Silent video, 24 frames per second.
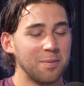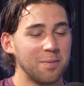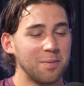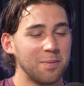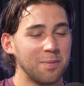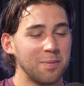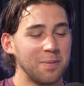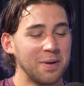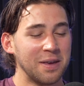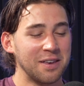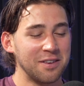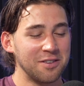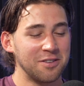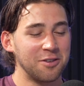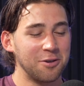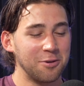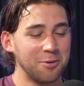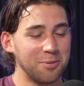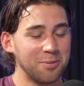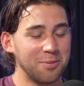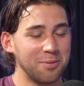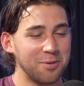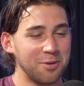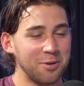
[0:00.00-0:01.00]
Because
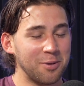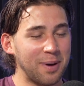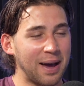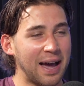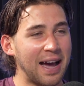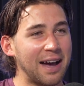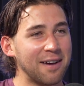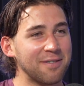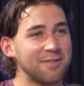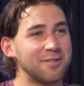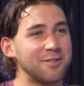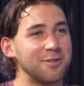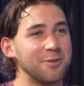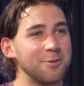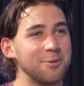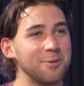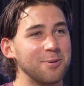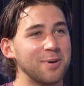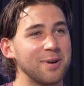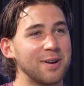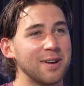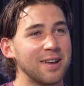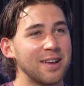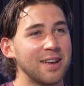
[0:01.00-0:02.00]
you have
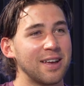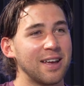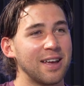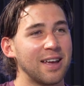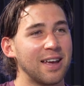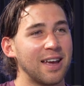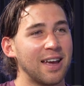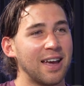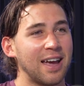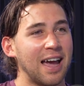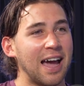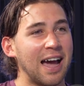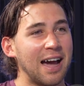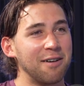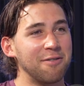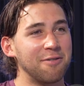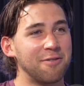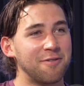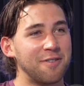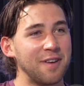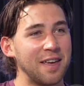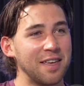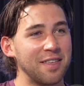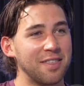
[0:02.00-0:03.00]
to have
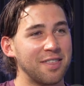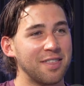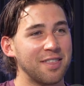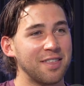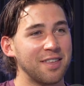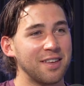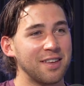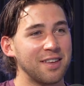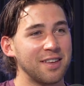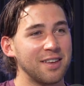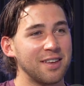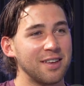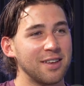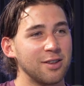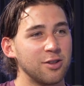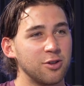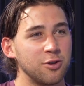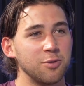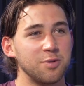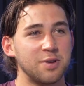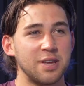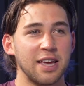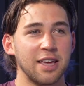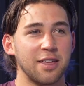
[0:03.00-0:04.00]
faith
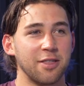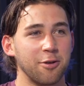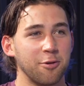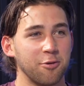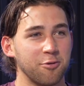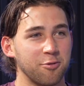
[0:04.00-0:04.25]
to take those